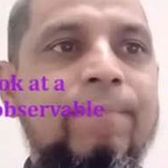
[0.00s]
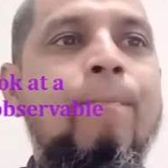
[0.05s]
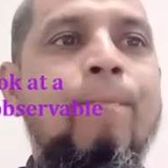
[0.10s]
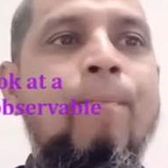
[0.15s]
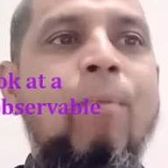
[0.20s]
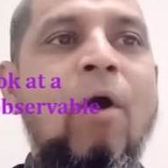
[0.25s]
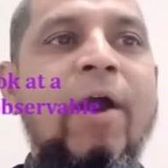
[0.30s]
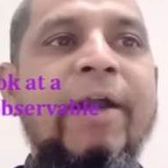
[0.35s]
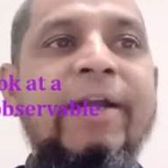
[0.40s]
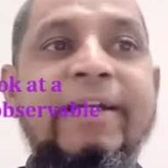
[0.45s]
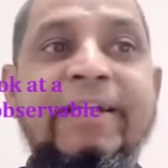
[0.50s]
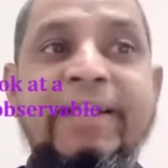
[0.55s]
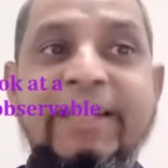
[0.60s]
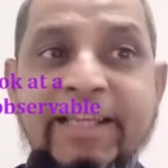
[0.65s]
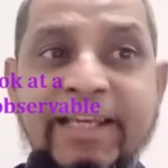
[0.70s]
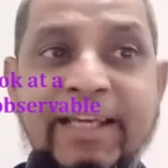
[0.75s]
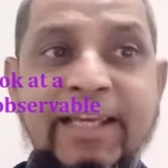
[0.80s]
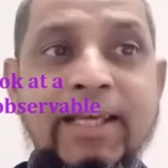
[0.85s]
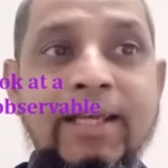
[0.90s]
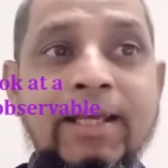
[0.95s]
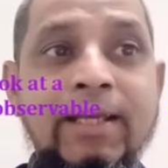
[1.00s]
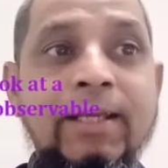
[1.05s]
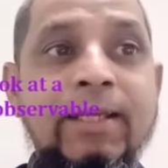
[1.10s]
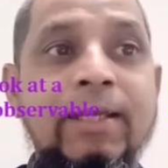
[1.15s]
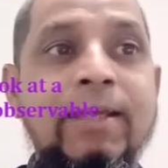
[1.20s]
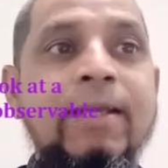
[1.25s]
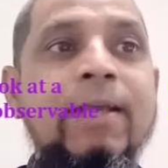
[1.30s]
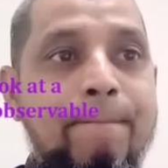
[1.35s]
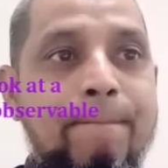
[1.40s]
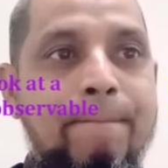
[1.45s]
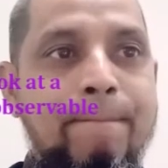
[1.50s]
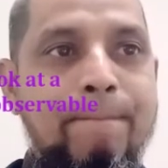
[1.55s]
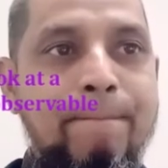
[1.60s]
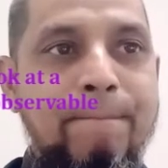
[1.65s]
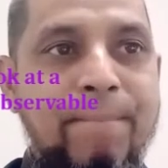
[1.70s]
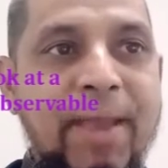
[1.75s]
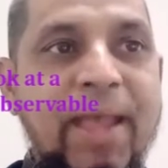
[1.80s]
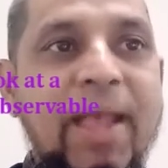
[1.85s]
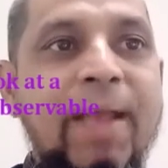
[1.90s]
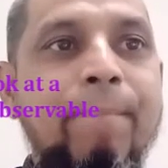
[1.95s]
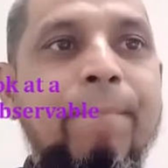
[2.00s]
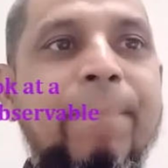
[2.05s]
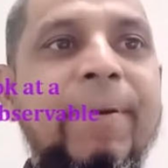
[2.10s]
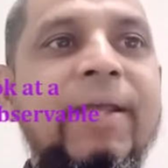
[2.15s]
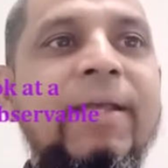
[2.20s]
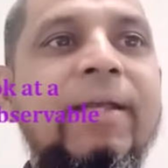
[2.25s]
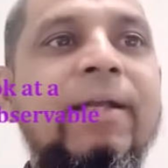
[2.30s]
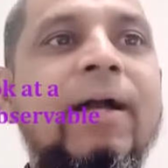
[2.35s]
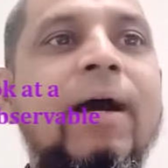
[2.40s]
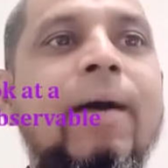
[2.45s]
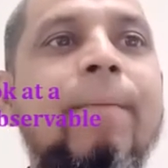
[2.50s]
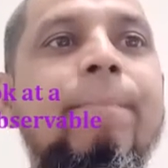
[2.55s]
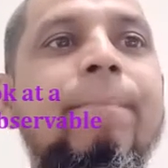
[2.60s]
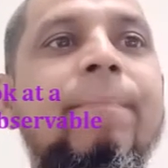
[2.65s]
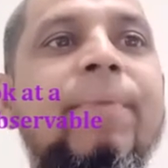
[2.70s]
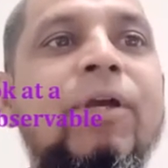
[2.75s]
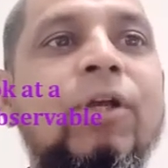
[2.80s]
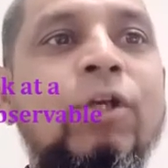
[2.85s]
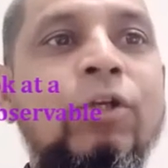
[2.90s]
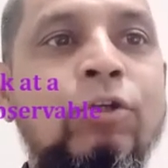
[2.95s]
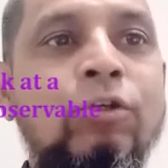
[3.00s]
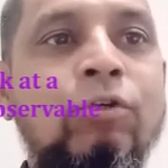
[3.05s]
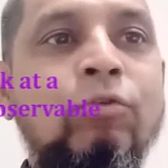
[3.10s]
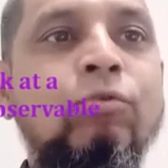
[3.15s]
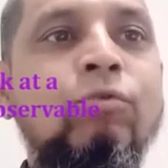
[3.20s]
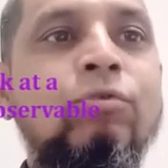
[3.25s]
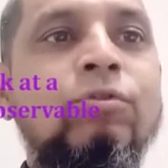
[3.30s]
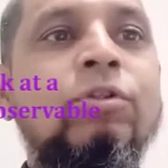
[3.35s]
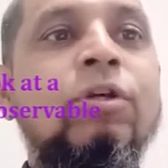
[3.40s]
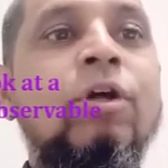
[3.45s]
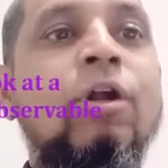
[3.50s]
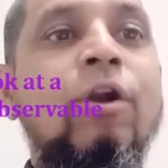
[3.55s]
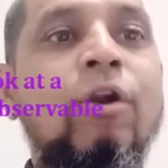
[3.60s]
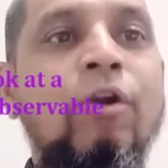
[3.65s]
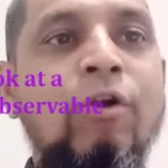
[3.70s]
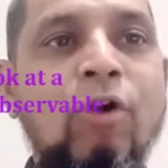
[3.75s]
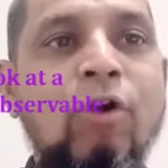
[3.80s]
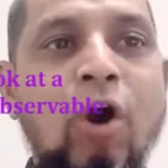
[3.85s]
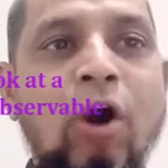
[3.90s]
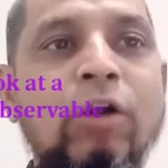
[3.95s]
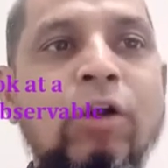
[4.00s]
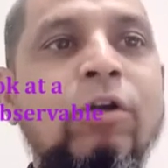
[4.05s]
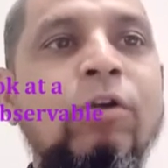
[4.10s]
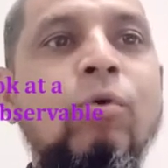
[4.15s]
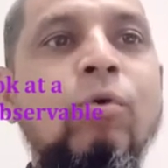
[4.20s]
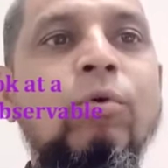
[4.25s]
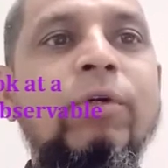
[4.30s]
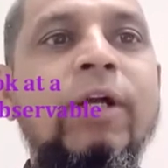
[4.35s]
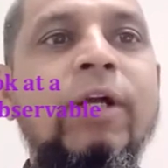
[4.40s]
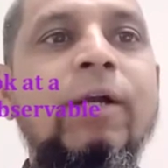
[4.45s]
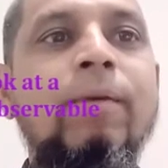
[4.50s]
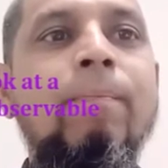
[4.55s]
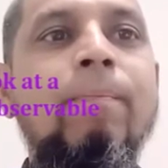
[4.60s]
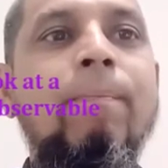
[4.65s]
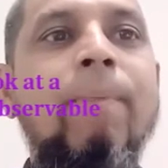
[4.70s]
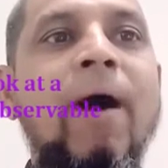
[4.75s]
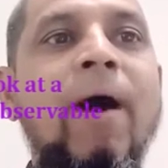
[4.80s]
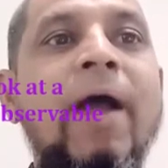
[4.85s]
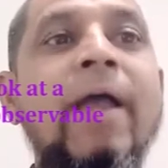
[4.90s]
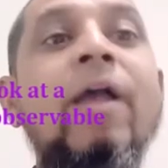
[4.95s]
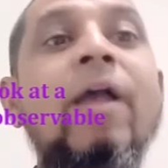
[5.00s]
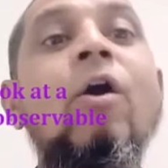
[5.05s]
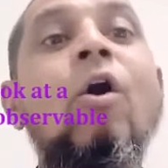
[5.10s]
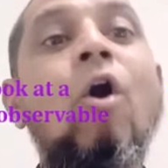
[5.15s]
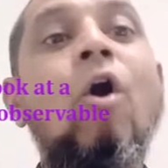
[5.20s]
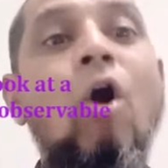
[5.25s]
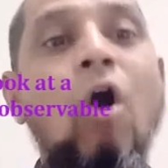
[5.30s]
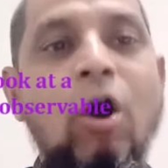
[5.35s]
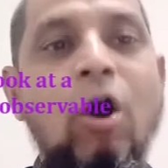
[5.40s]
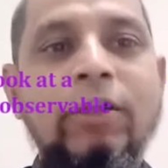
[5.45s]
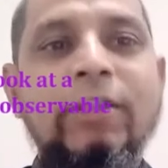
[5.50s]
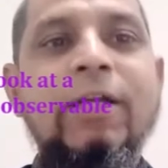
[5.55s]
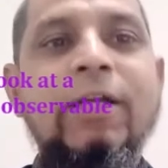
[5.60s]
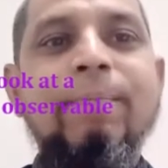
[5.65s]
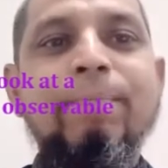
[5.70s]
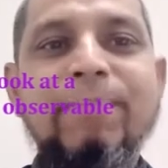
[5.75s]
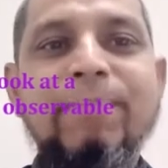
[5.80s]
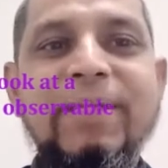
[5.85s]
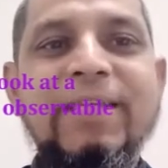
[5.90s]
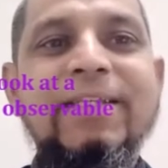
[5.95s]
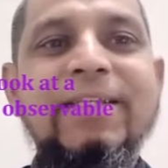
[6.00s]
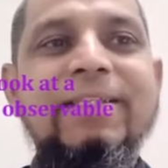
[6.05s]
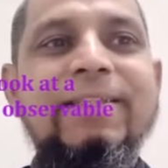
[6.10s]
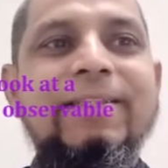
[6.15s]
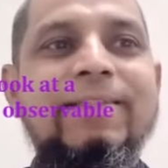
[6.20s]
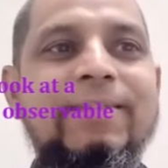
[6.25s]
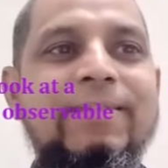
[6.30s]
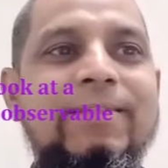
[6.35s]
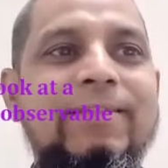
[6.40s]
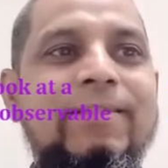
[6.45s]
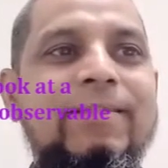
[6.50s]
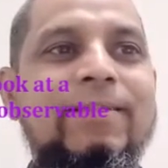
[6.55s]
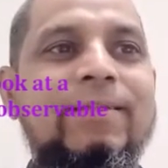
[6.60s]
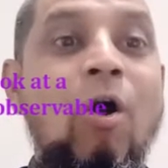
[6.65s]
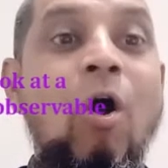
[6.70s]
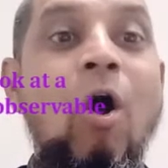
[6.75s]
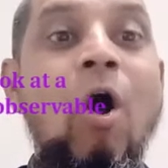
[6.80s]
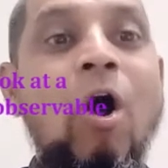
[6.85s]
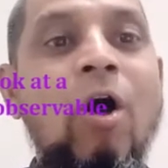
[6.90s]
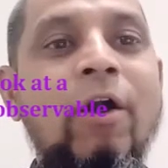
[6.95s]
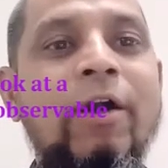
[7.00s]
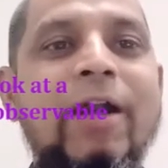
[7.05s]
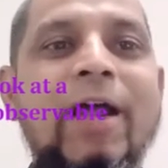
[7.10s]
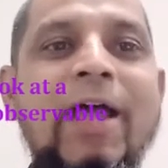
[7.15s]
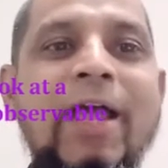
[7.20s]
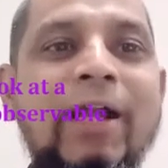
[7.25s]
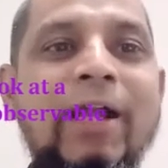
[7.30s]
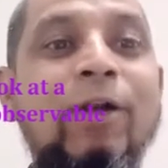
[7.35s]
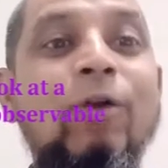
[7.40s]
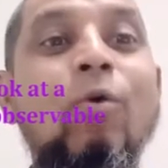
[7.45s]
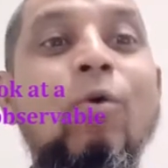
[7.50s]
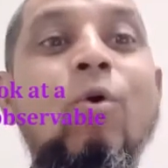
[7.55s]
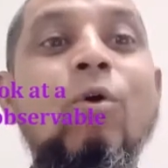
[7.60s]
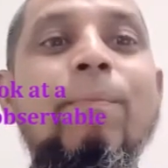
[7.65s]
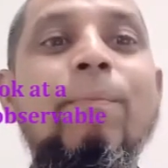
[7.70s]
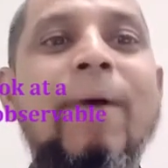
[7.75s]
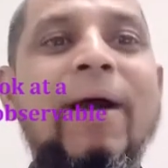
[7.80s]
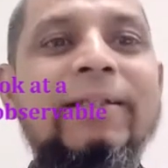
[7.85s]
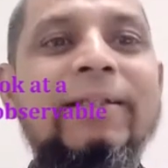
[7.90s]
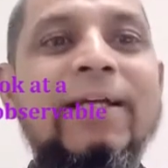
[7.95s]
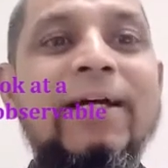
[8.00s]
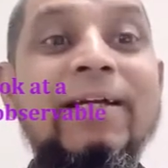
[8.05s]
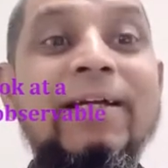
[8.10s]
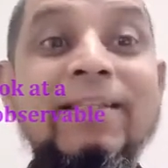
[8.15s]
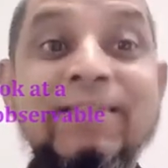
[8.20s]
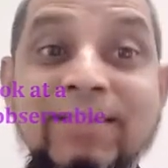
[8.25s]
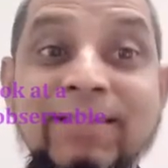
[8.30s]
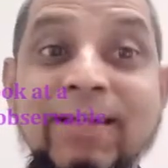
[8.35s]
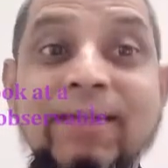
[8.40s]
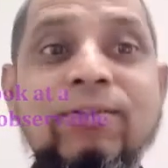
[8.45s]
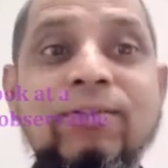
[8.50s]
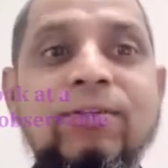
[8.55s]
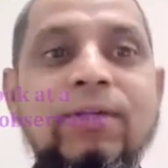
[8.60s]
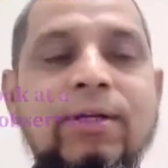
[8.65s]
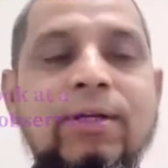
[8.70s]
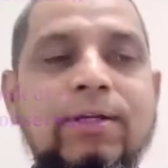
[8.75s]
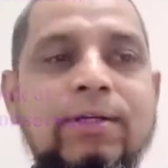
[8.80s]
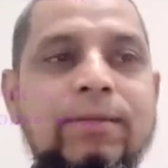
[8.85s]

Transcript: Point E, may bring up issues not noted by other means or ignored by the researcher.